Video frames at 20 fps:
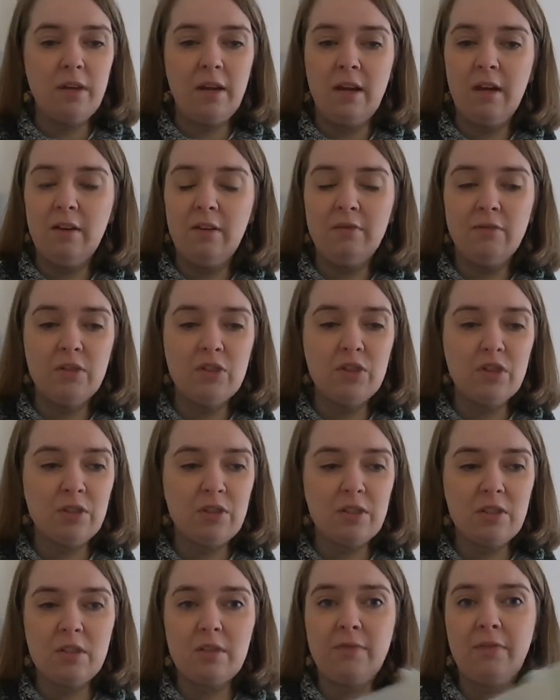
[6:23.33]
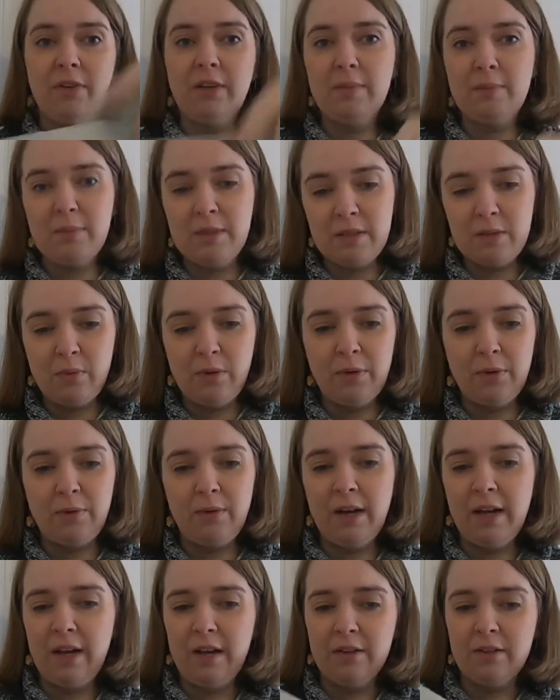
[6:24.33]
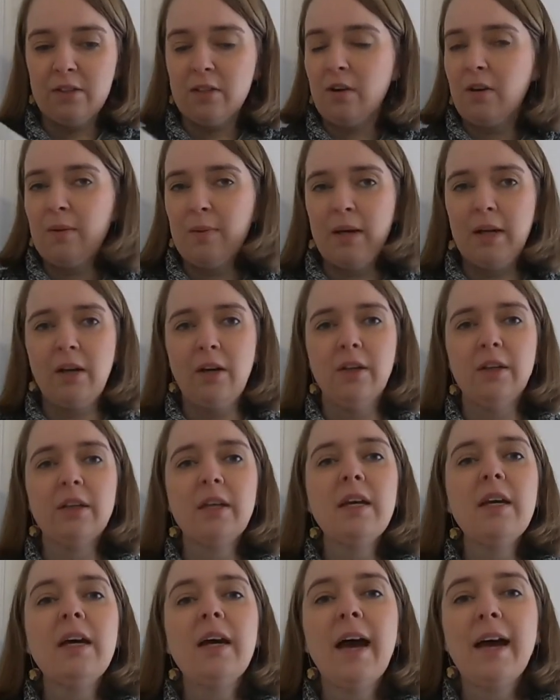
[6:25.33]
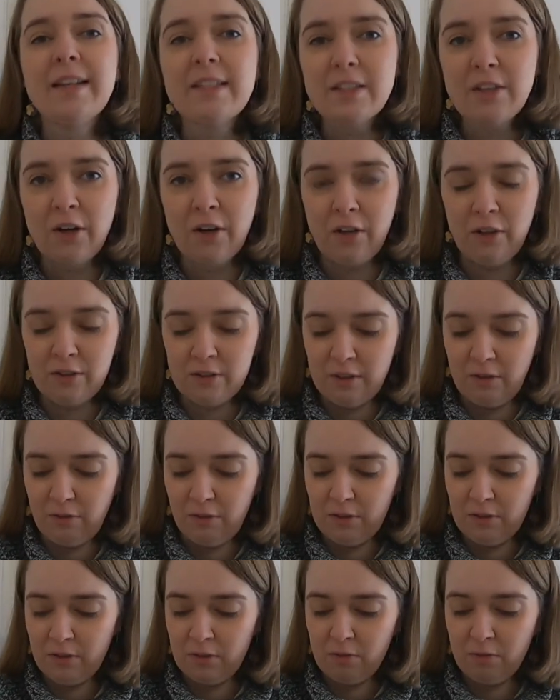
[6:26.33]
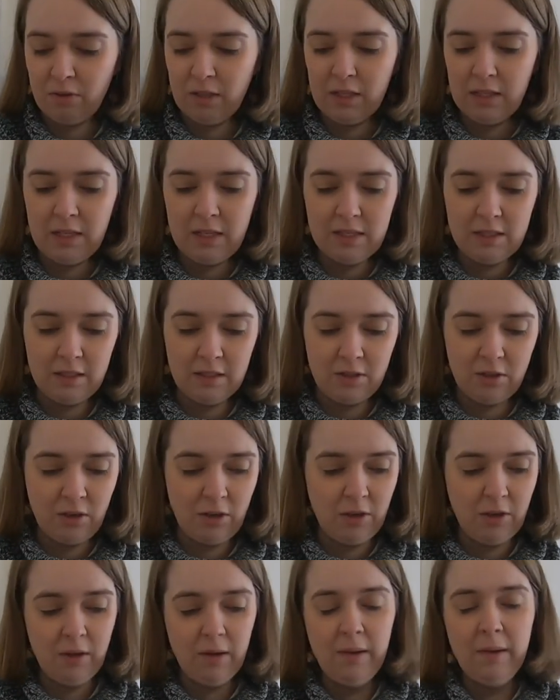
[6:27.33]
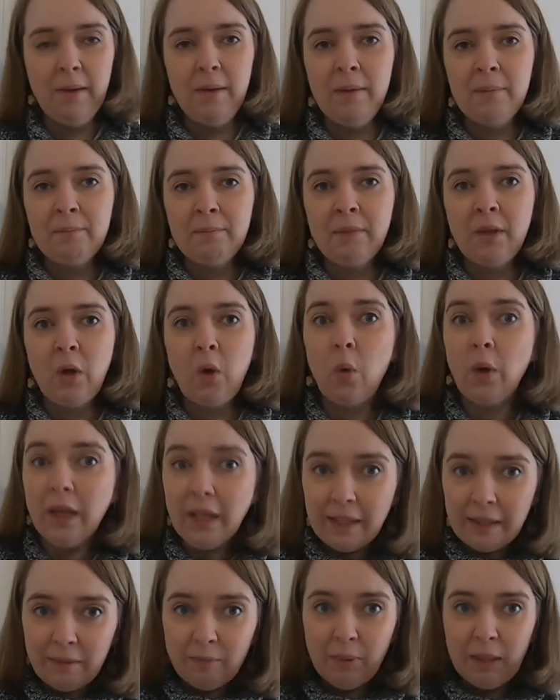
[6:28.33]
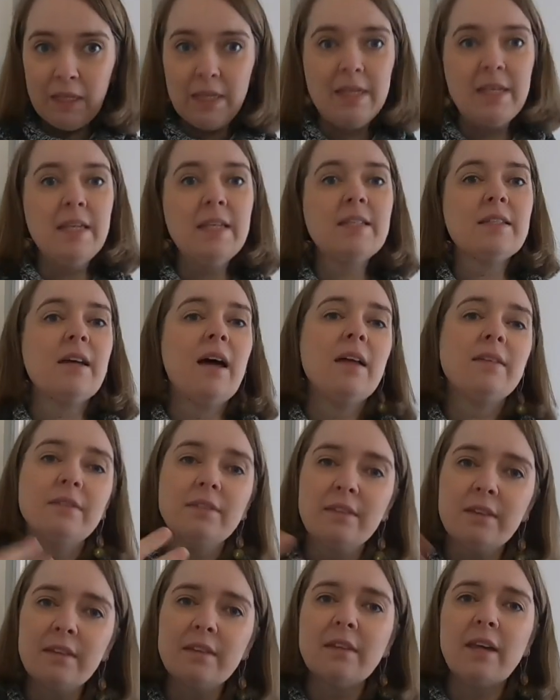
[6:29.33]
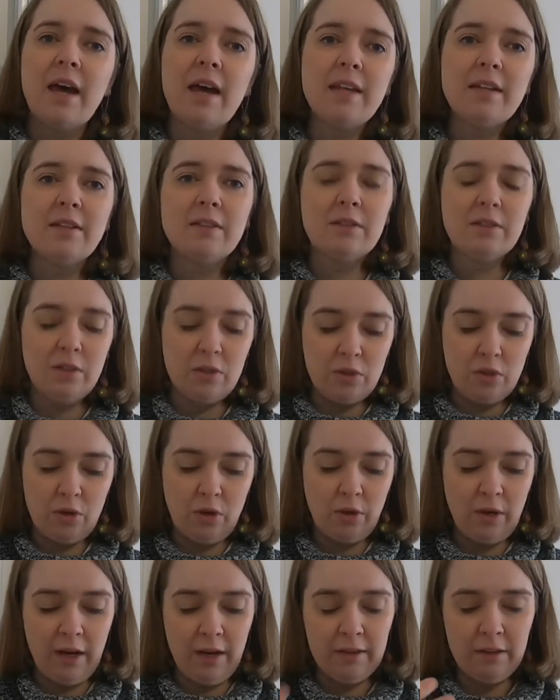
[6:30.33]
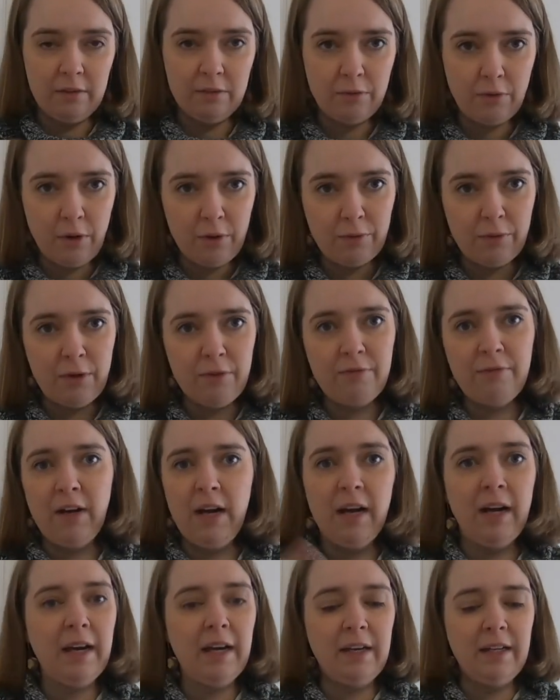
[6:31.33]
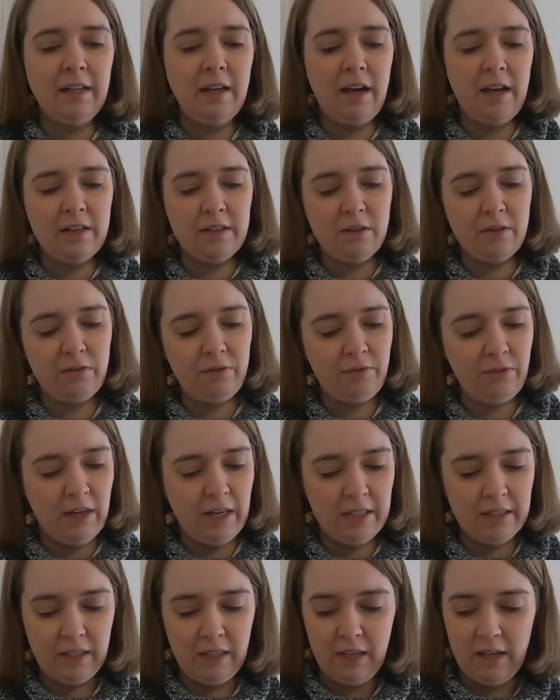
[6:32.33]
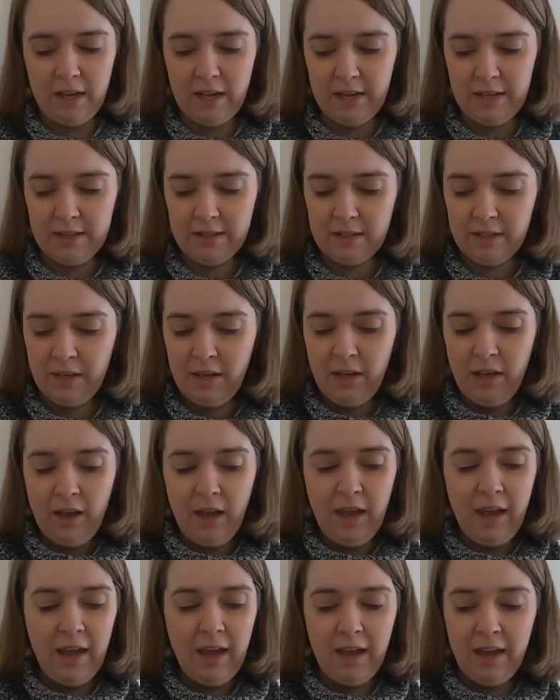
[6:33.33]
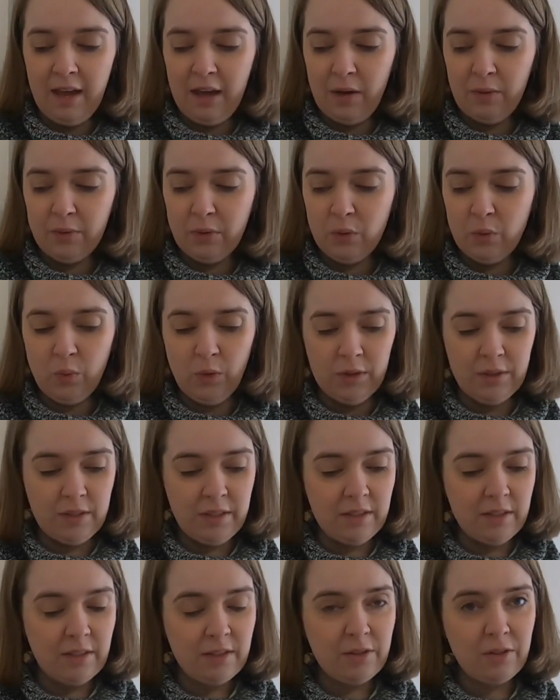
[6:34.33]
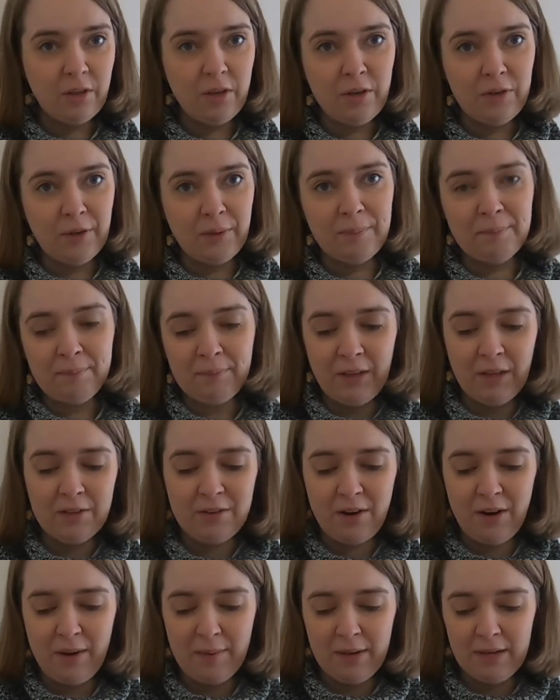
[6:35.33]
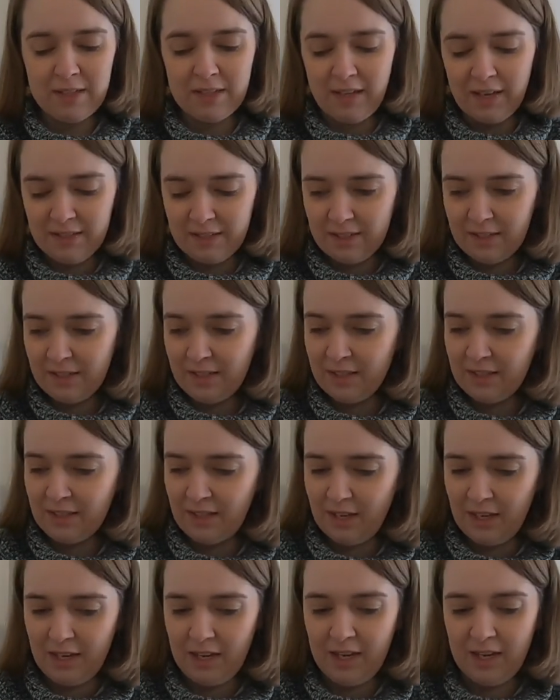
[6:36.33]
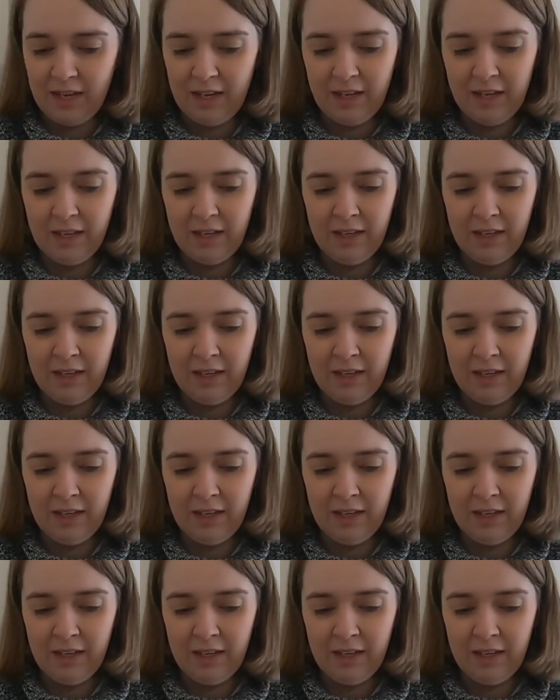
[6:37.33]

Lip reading: Even just flip this one around, sew it back on, and it's going to look different. So it's really easy to quickly piece and then to kind of refine and to finalize how you want it to look. So I'm excited to see